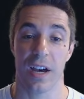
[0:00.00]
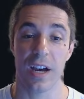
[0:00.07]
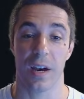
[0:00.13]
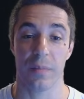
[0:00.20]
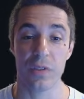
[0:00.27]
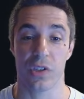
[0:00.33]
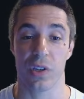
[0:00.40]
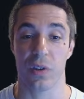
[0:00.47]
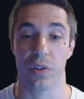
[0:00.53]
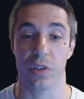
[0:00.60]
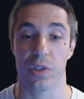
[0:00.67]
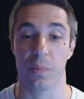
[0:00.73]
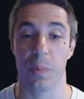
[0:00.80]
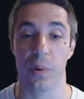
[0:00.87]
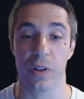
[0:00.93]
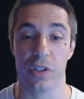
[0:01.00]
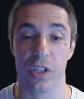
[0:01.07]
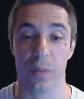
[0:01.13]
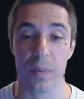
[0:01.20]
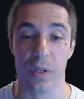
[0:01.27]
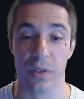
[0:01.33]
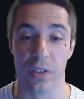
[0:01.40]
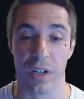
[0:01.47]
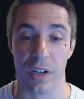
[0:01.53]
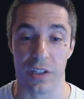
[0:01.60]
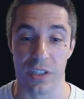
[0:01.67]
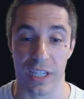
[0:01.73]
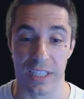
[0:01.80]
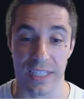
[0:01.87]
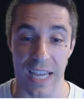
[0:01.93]
So the supported GPUs there are
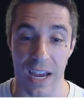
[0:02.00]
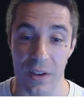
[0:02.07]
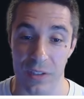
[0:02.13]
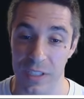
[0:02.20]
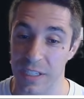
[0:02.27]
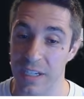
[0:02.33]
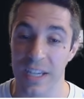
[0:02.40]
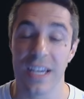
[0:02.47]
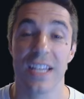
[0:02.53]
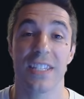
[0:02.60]
6000,